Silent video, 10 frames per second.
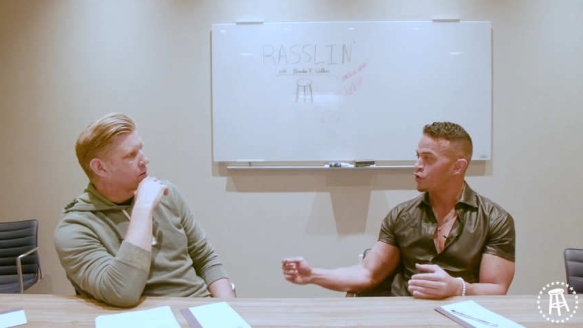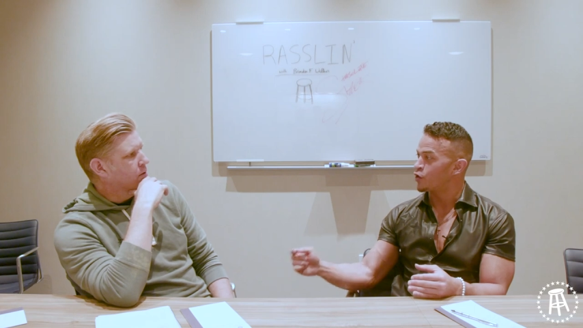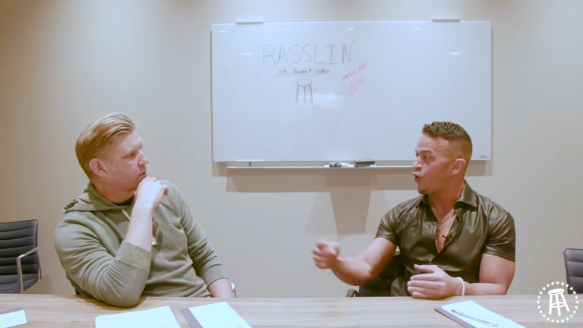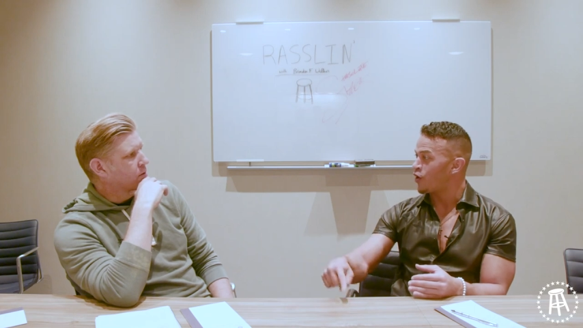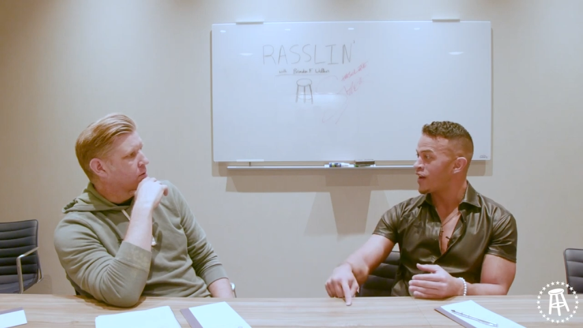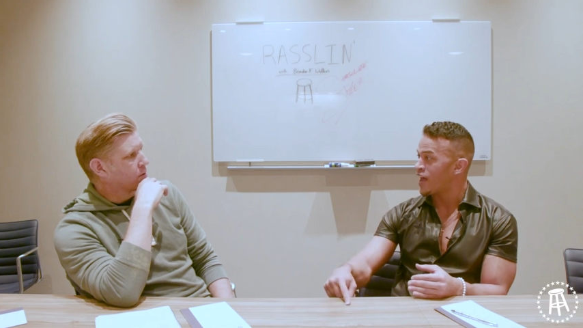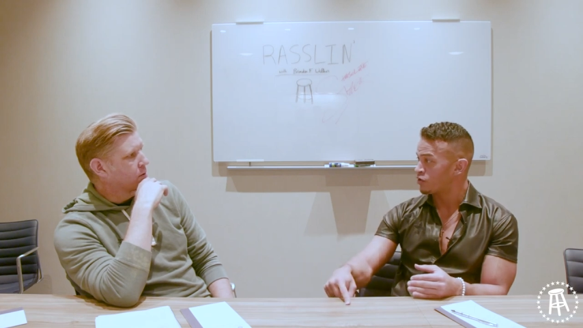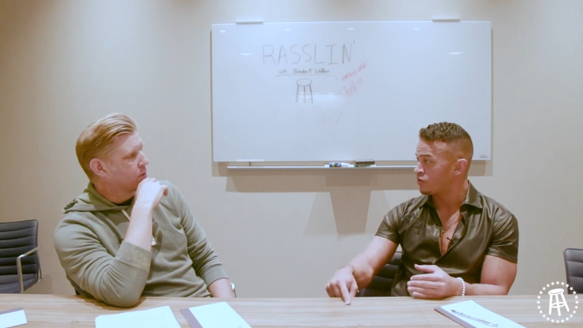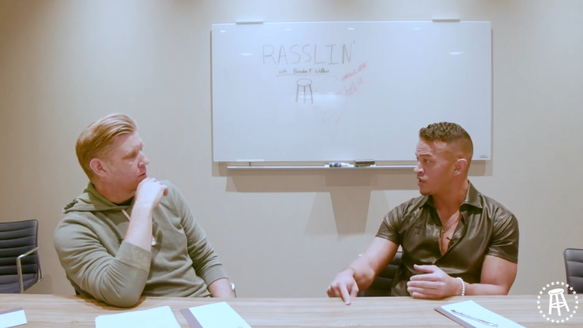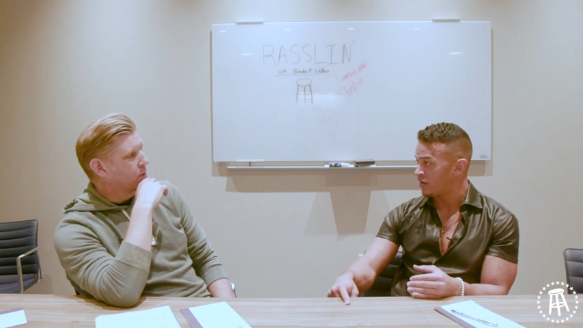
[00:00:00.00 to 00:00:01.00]
Speaker 1: you to go on
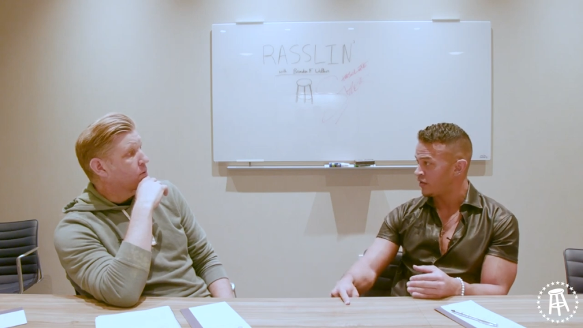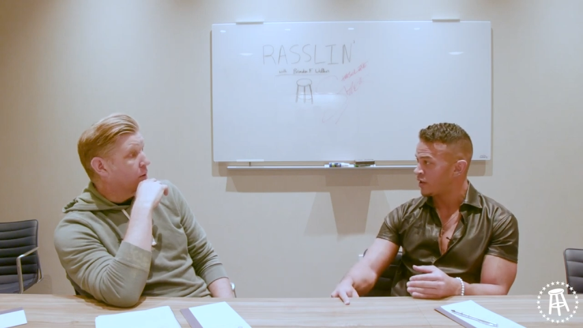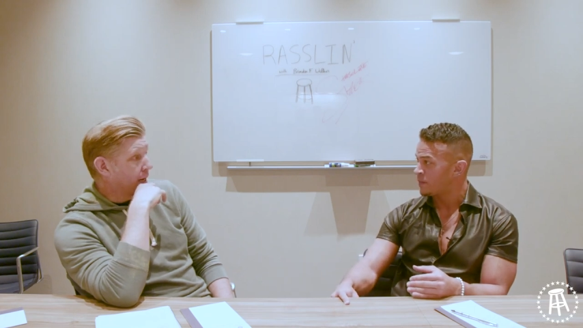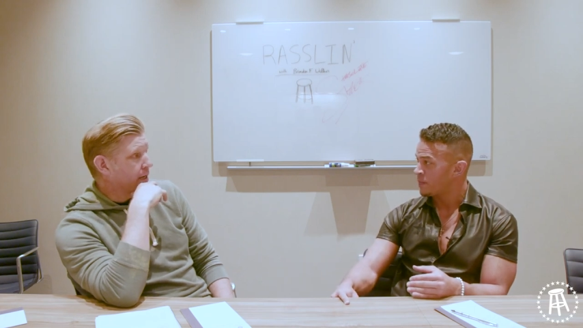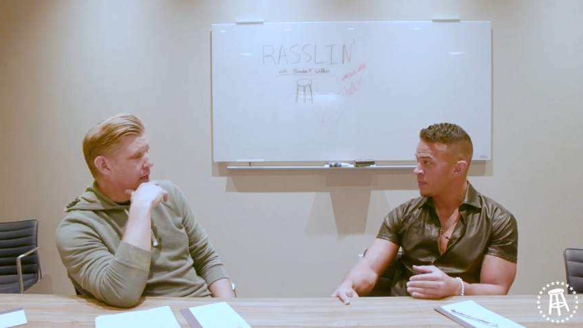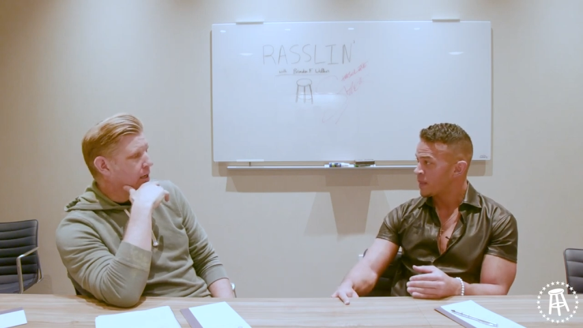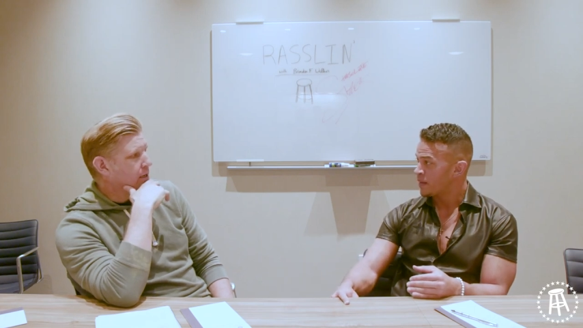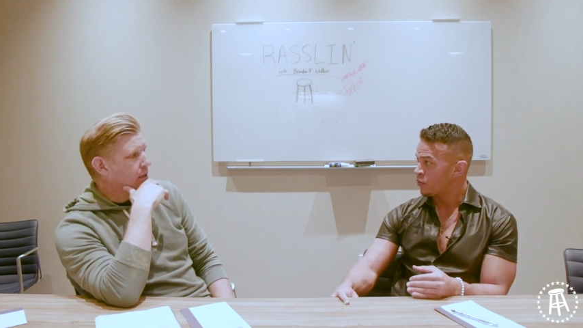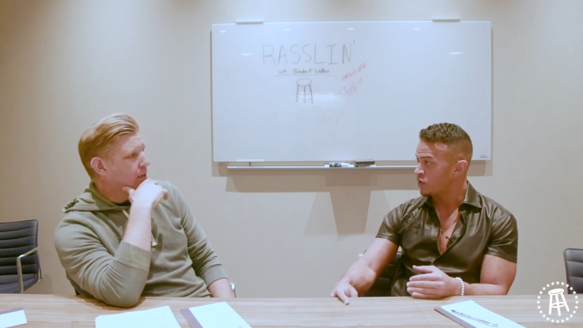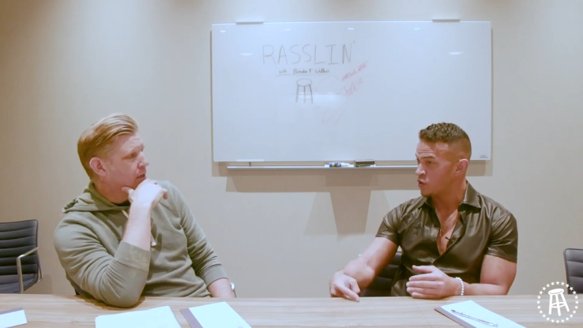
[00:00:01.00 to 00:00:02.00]
national TV, right? Yeah,
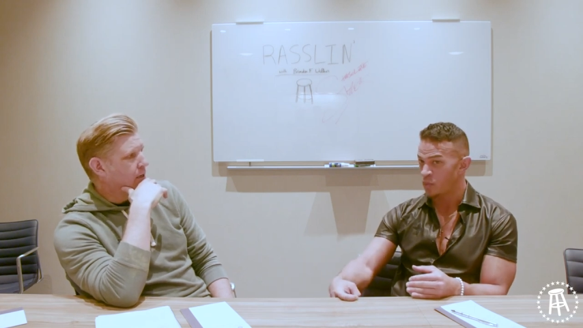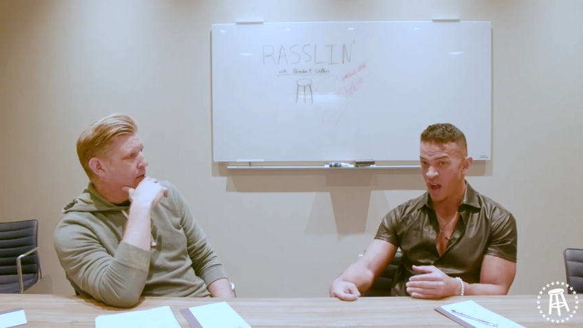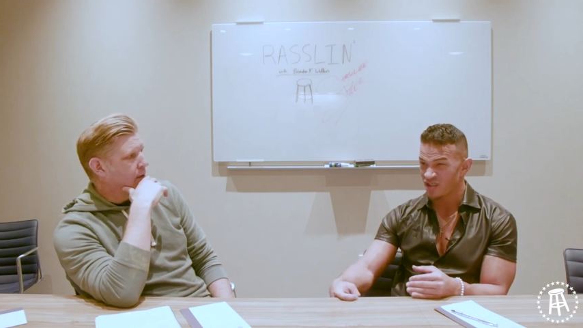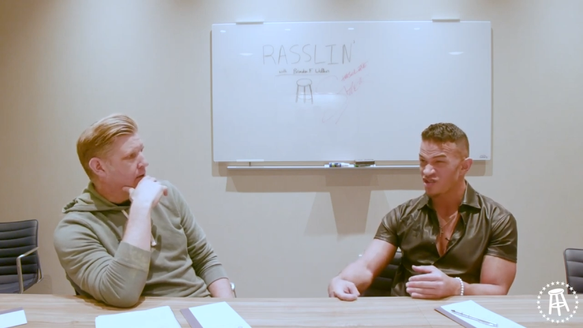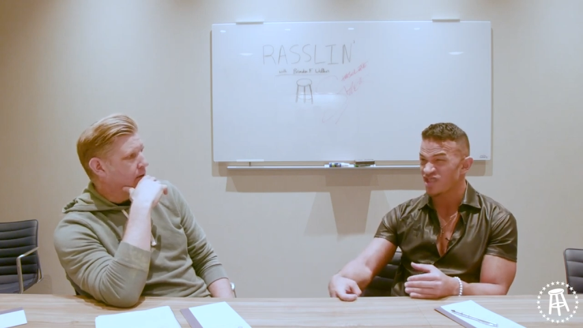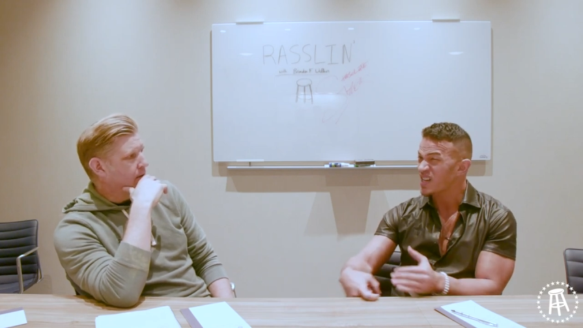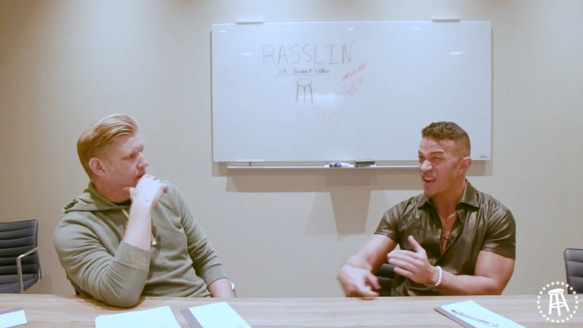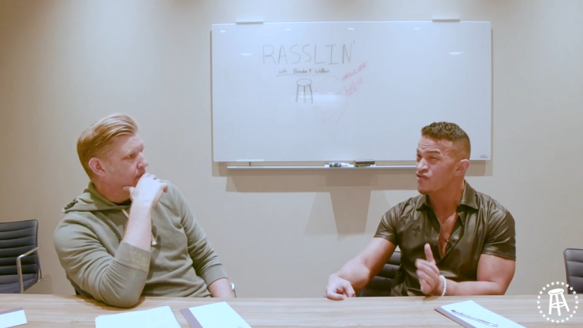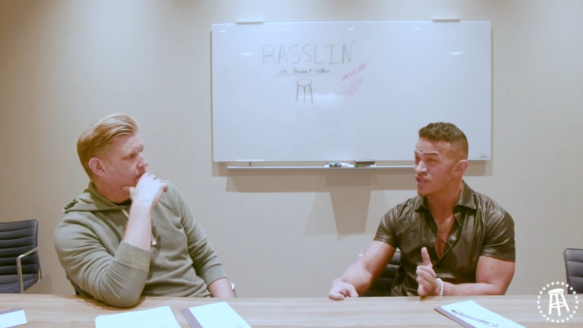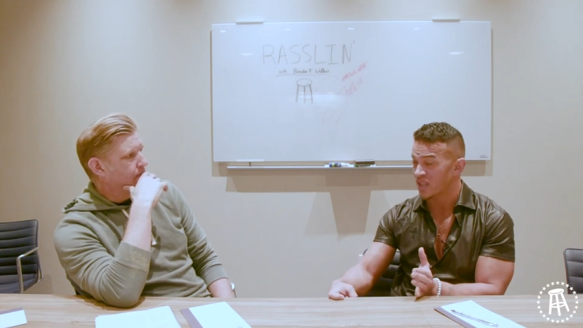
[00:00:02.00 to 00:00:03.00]
with sponsors and
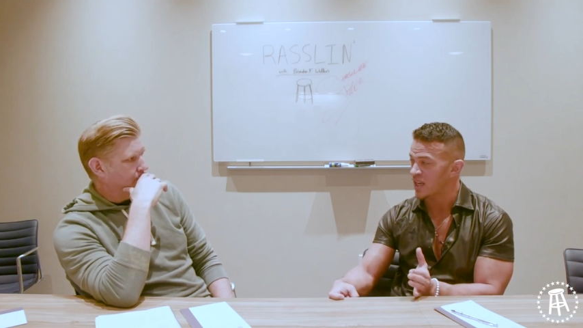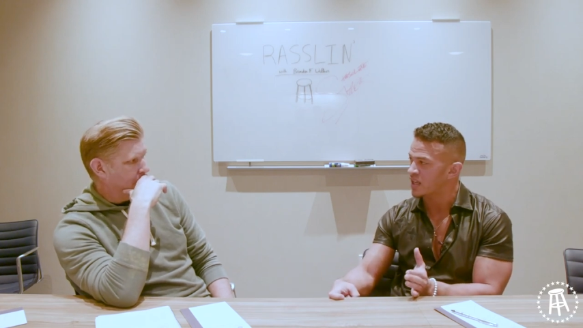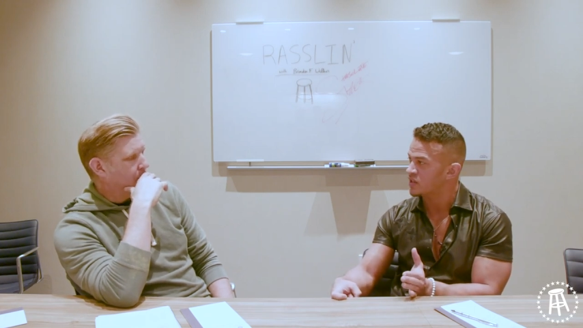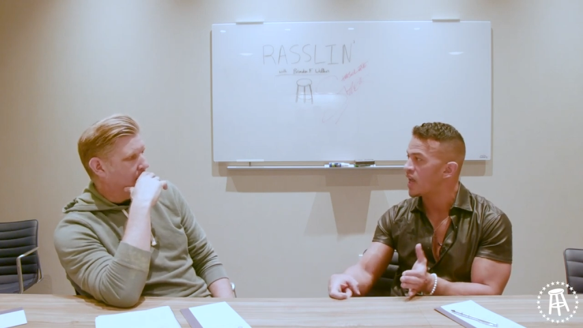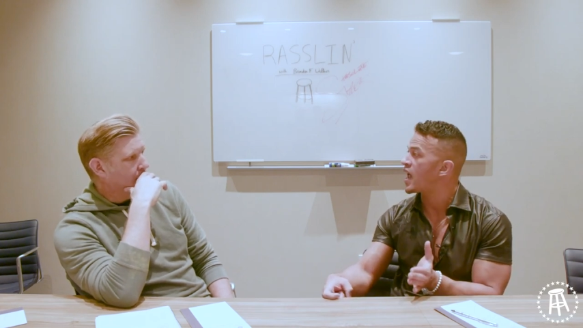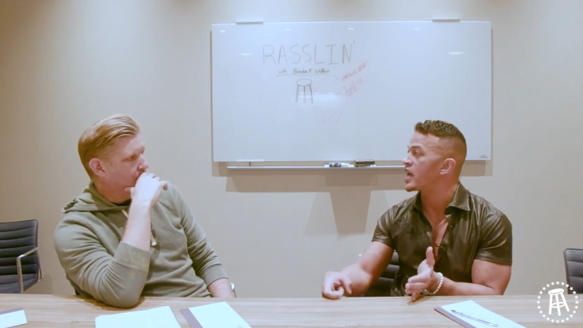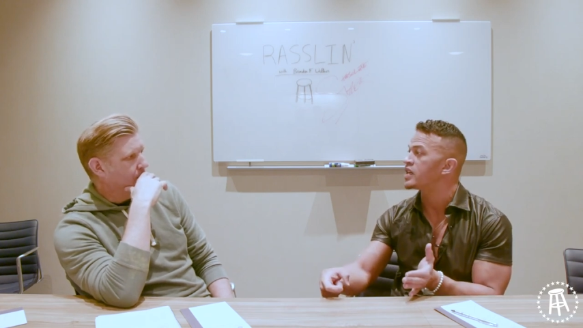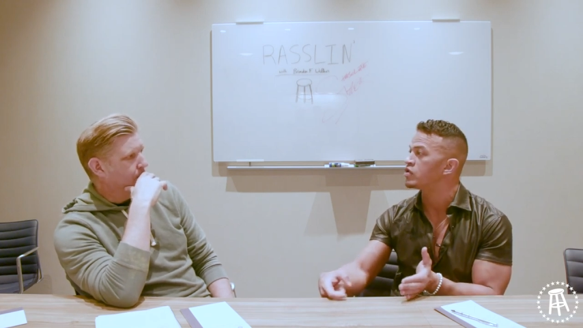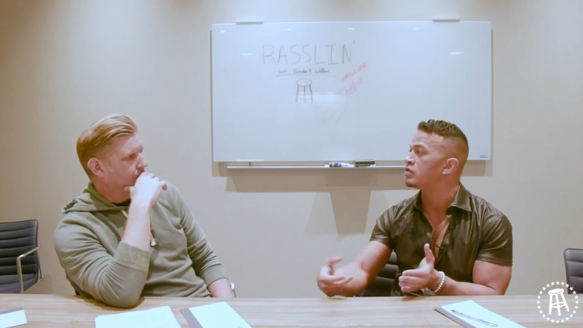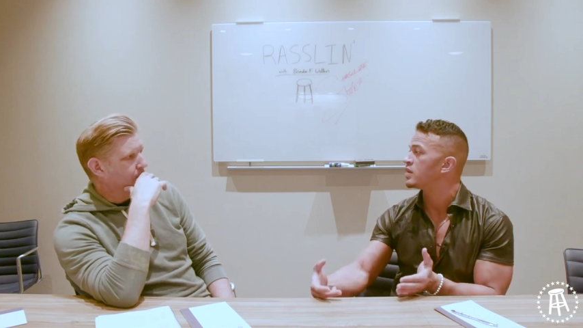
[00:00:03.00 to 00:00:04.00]
everything, and say, right. "Hey, I
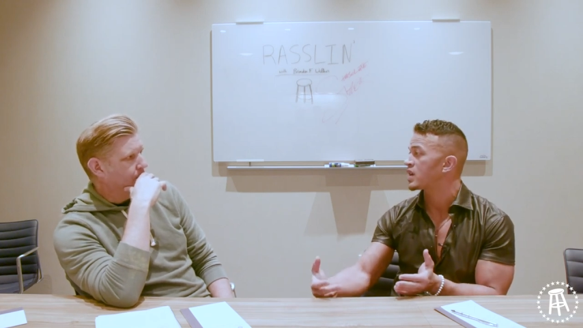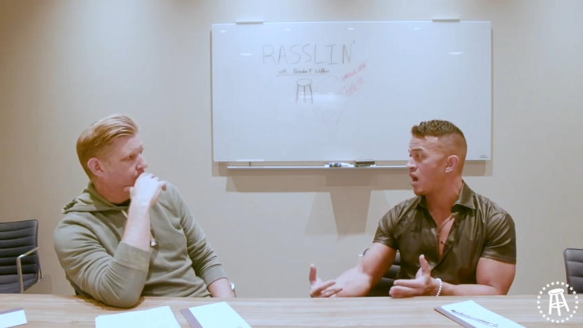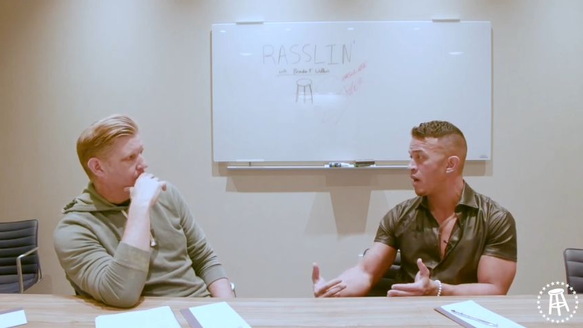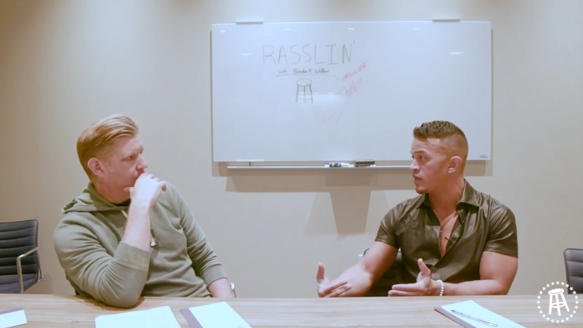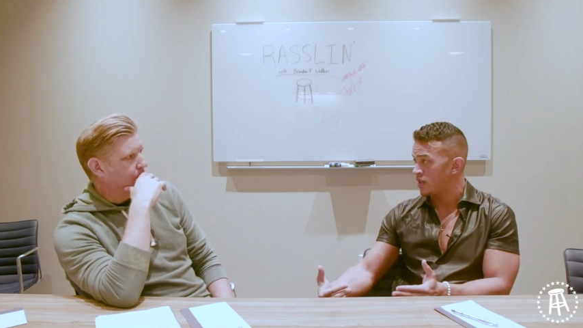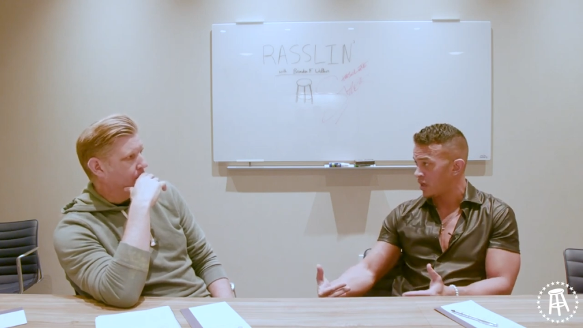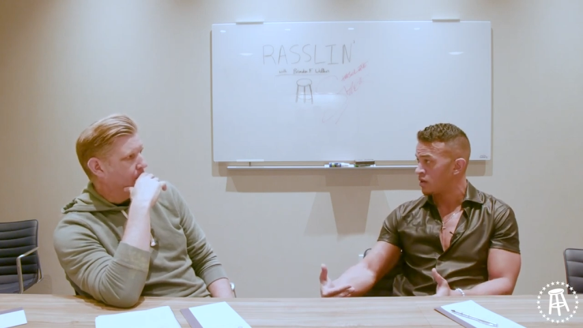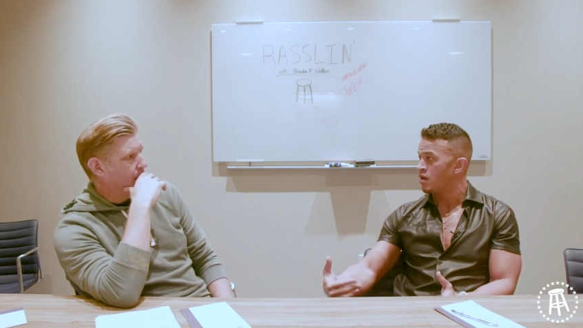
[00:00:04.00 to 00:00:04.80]
need you to be a commentator."